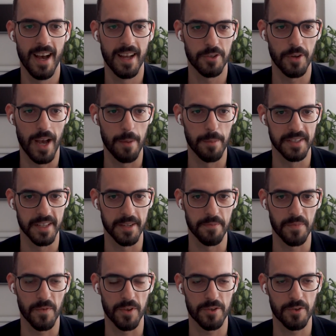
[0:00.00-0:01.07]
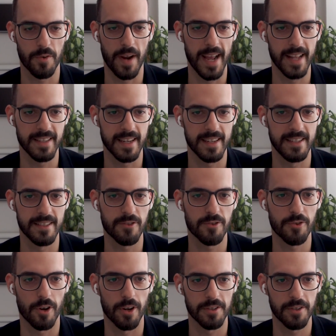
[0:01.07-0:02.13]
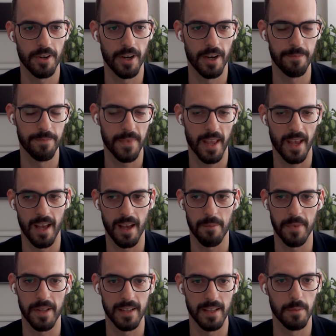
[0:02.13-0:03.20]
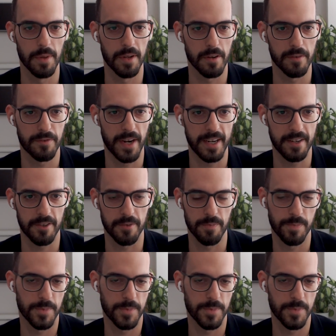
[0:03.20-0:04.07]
to Amazon, which creates at least short term a little bit of friction.